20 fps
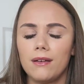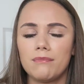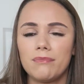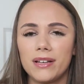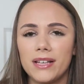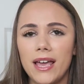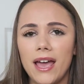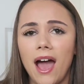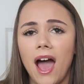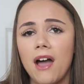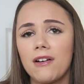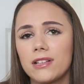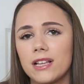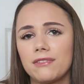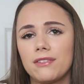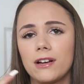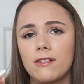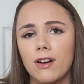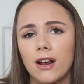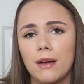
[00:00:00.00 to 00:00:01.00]
But yeah, I would
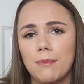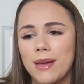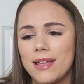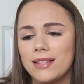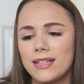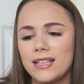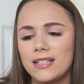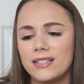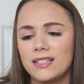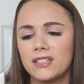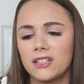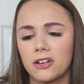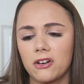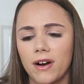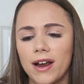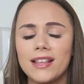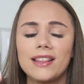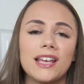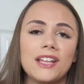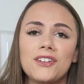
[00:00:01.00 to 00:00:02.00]
definitely recommend these. These are
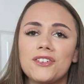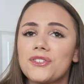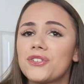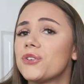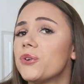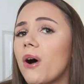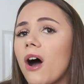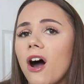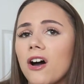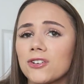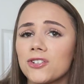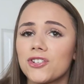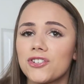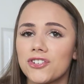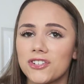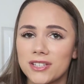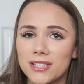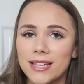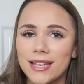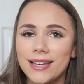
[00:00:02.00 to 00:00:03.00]
great. They're not too harsh on
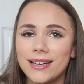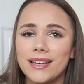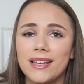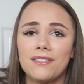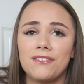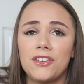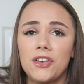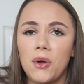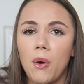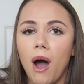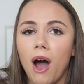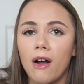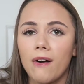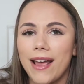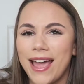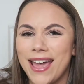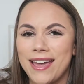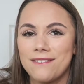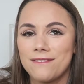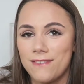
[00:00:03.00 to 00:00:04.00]
your skin if you are
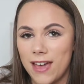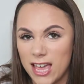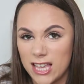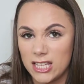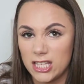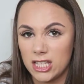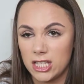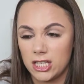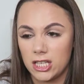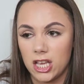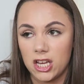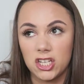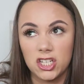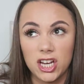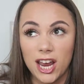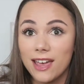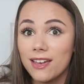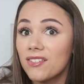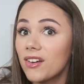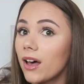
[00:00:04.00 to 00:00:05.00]
a face
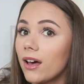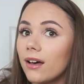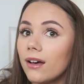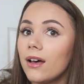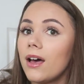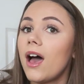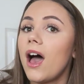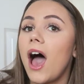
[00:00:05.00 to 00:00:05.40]
shaver.